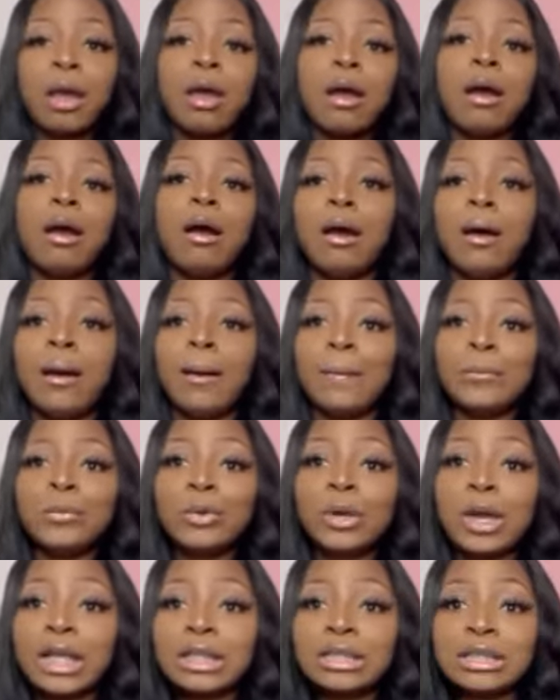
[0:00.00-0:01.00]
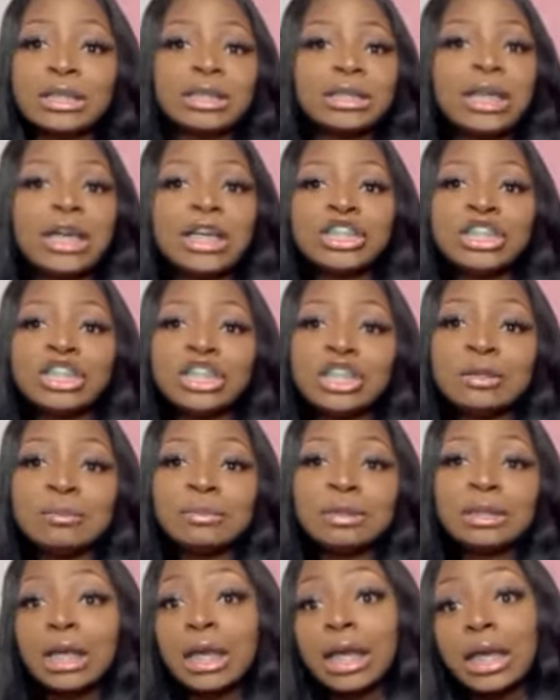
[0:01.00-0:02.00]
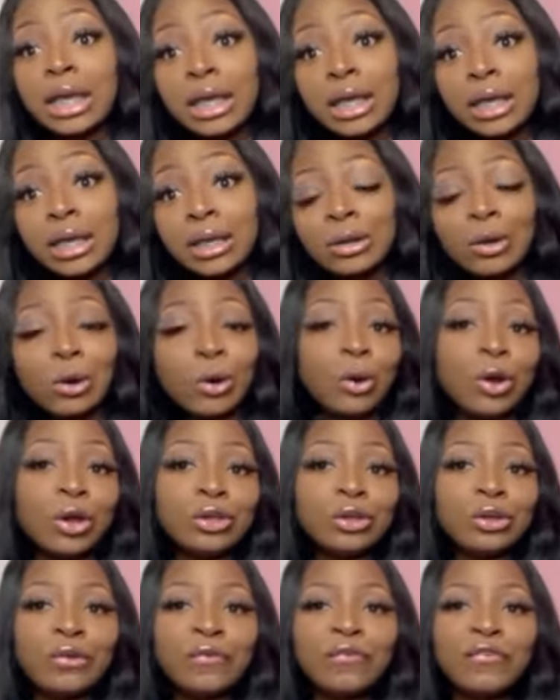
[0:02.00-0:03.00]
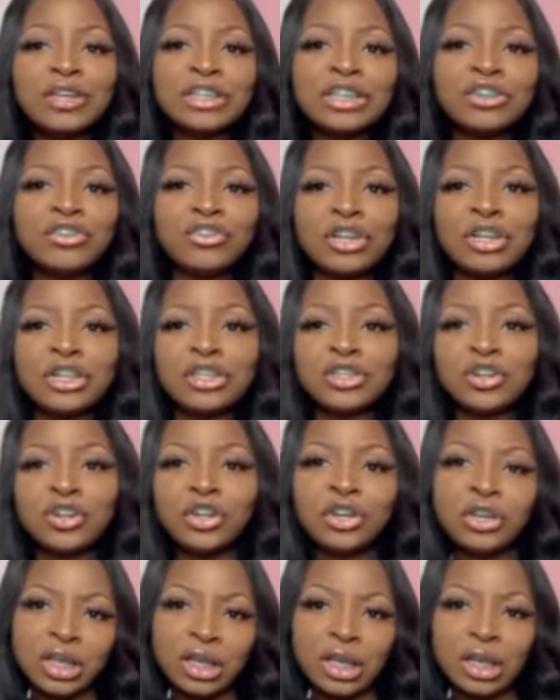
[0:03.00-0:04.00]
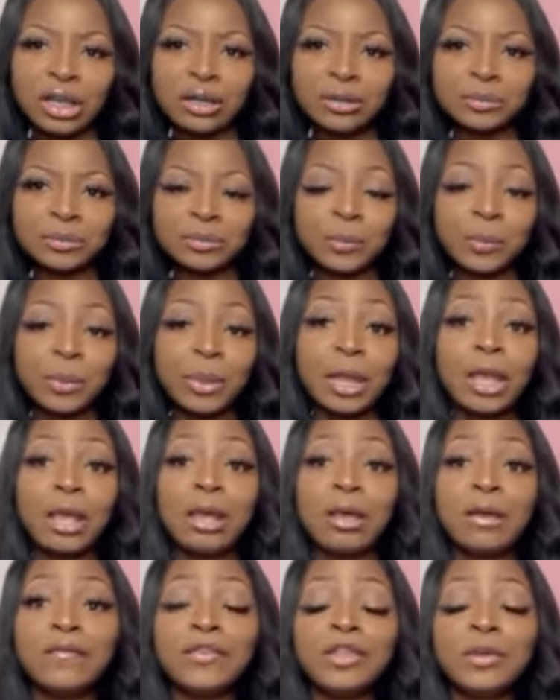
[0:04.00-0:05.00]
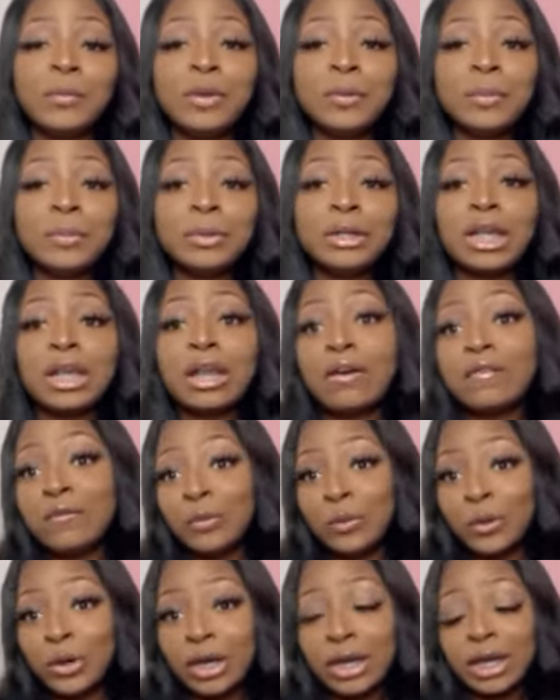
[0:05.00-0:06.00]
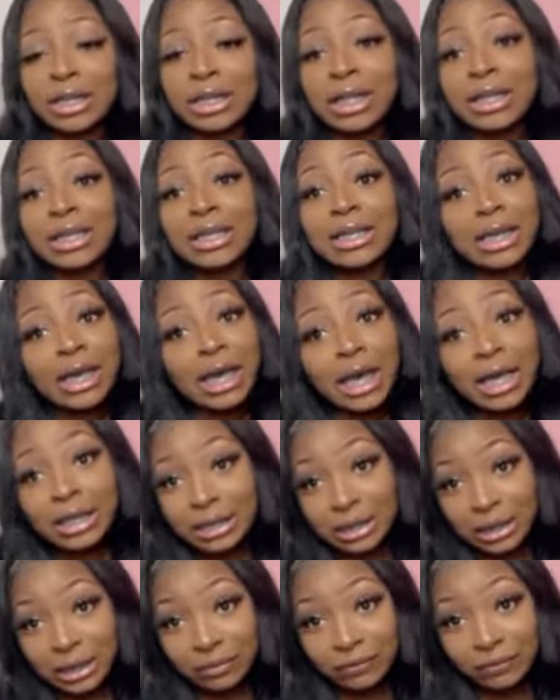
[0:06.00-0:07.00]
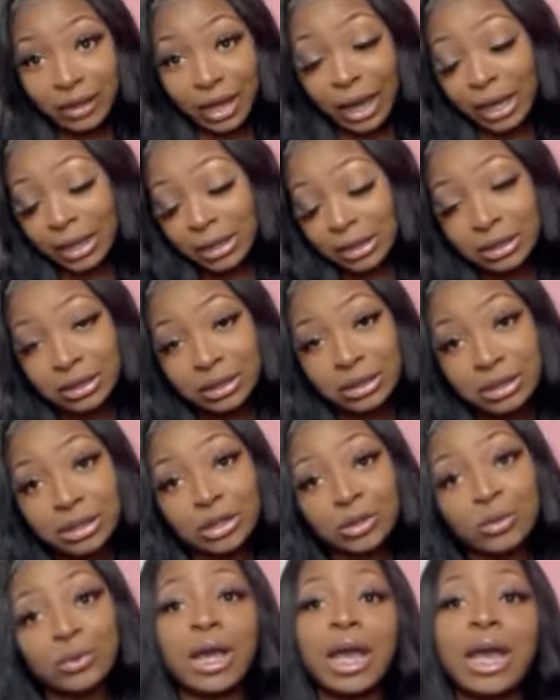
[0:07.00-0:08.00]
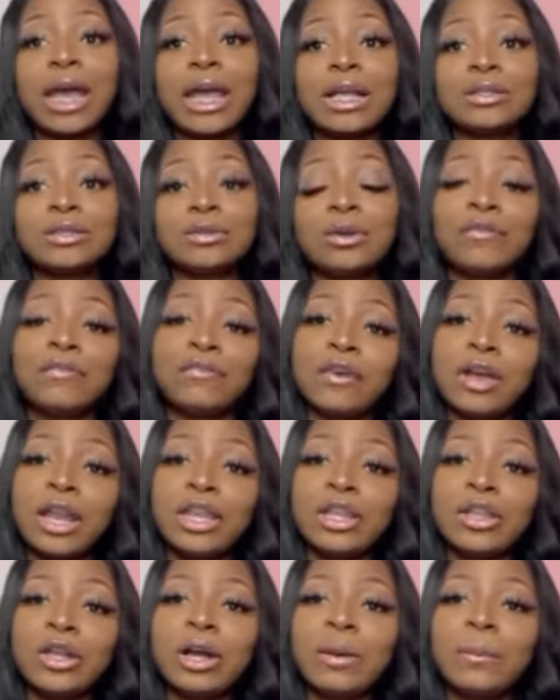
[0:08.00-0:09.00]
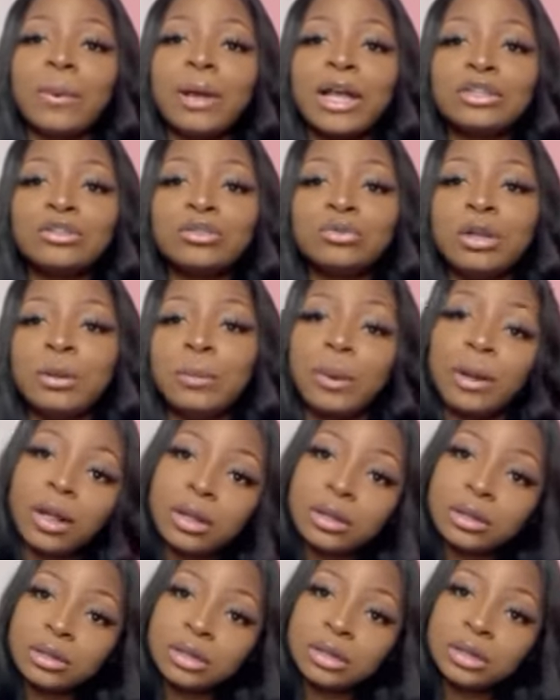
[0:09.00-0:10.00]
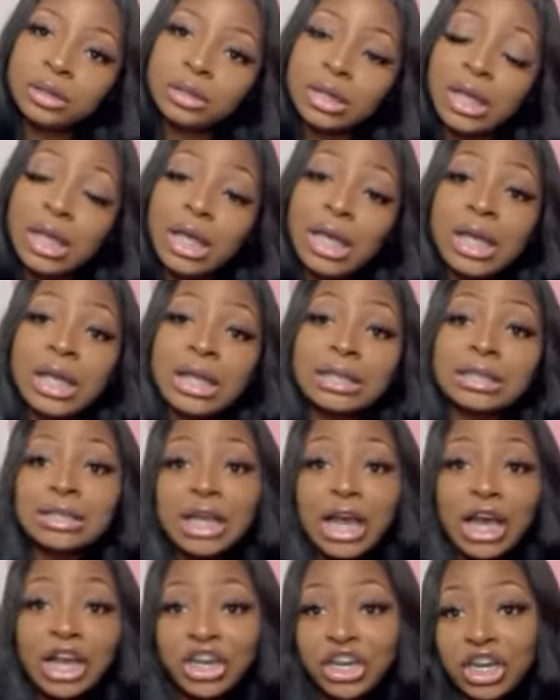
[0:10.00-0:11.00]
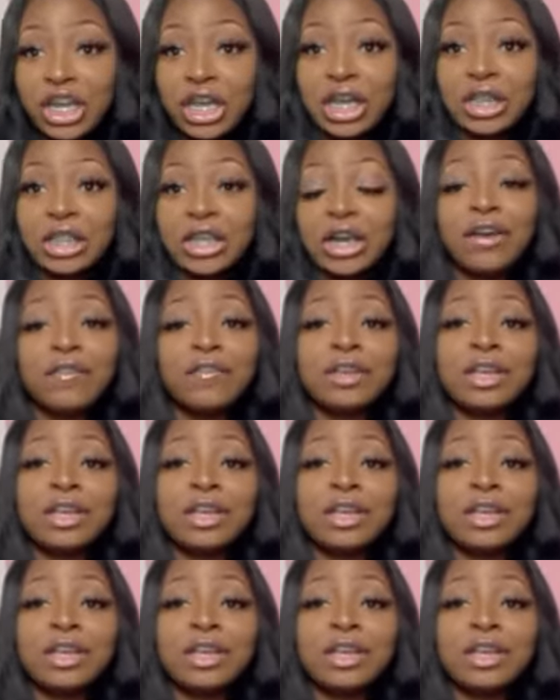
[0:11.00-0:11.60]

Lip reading: You guys can stay at James Inn or, you know, visit Green Turtle Key. For the people that have work and that can't leave the island, you guys, on Friday, y'all can pass through La Pulse. Saturday, they're having